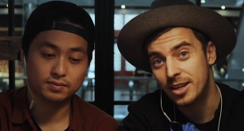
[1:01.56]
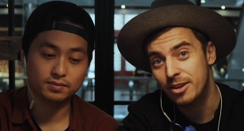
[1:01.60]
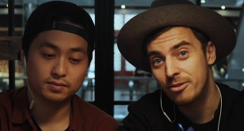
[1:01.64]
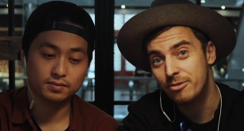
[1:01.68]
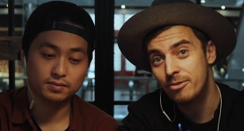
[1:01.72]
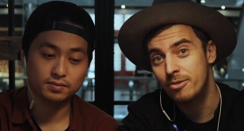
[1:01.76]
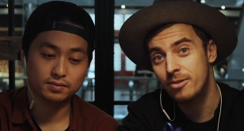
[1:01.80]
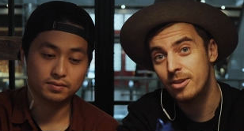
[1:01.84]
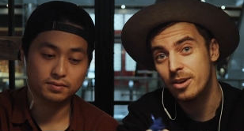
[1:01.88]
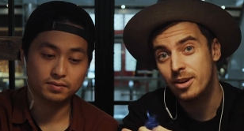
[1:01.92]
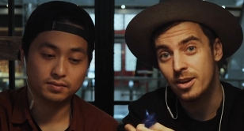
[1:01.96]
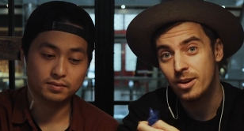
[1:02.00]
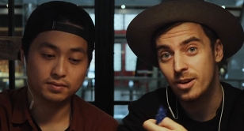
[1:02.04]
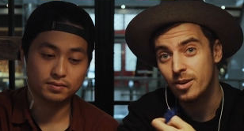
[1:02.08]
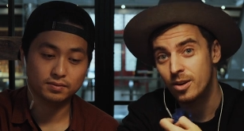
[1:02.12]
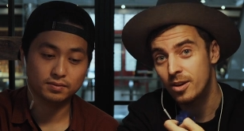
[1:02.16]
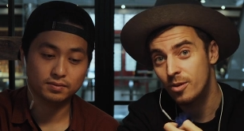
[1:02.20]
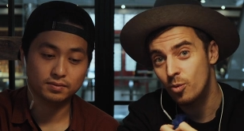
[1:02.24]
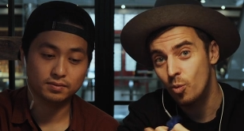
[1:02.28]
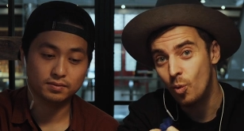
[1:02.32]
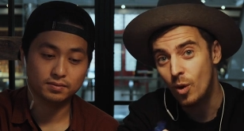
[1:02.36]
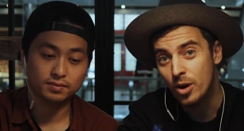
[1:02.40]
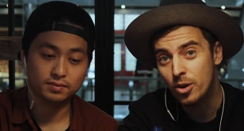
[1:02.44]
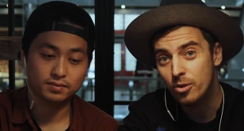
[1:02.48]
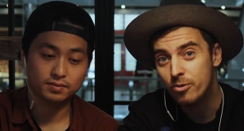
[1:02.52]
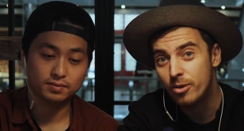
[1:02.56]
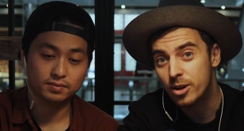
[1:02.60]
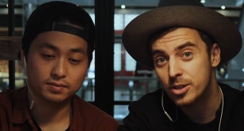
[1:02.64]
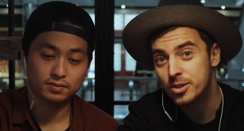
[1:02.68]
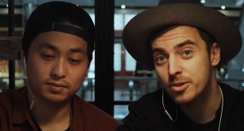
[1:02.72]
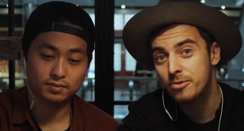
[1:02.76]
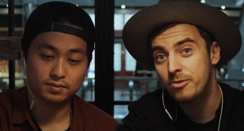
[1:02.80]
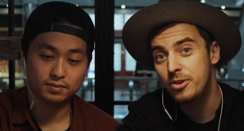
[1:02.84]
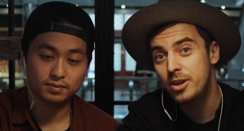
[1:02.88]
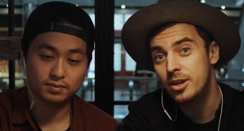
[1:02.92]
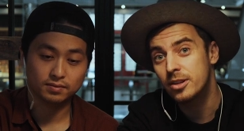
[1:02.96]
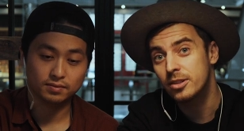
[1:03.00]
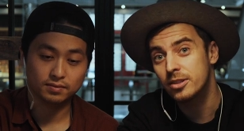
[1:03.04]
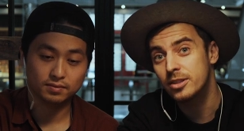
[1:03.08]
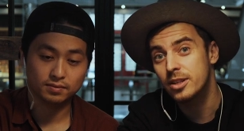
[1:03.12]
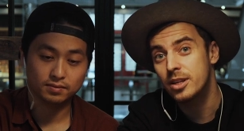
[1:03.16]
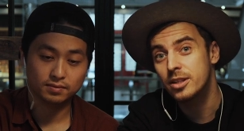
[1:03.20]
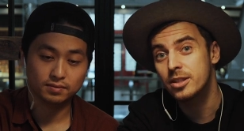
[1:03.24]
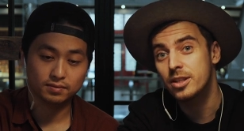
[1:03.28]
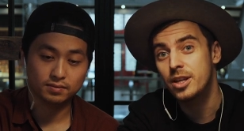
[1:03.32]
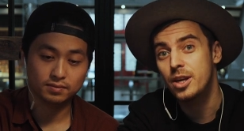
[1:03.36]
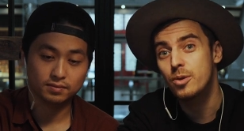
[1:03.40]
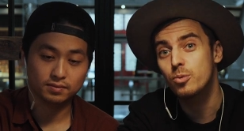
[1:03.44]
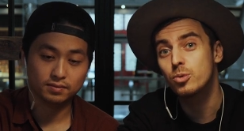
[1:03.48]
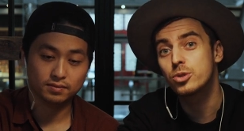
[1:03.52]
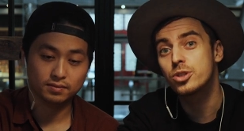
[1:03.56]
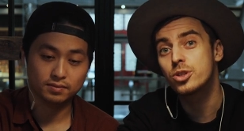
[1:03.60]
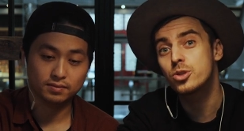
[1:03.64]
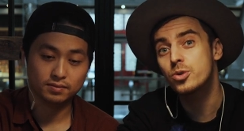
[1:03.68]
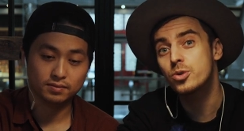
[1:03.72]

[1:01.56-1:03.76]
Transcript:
Speaker 1: if one of us feel that he would